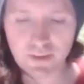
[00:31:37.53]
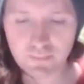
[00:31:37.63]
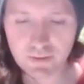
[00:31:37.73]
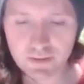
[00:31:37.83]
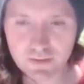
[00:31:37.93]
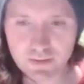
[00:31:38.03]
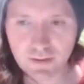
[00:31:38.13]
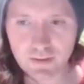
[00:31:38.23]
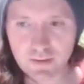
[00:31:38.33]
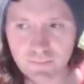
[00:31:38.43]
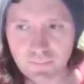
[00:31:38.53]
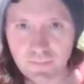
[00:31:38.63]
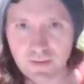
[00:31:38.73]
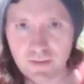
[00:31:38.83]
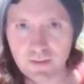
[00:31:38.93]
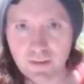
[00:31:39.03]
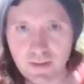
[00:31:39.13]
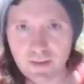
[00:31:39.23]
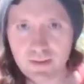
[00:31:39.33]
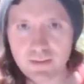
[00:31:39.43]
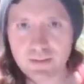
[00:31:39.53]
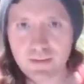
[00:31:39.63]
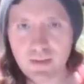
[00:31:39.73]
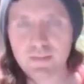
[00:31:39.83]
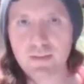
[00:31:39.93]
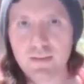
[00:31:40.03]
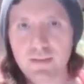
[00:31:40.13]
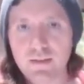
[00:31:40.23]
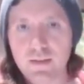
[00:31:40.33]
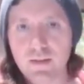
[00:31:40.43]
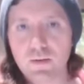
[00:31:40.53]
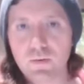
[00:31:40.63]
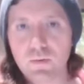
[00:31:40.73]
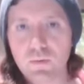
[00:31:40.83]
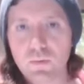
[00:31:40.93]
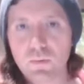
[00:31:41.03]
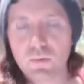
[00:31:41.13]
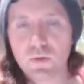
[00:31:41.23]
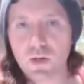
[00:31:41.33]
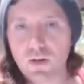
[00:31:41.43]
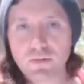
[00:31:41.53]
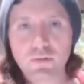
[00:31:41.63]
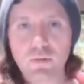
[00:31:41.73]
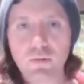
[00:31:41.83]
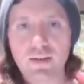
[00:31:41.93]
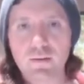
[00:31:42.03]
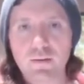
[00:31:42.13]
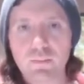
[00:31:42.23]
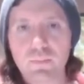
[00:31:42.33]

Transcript: But it's again, it's not the Kurzweil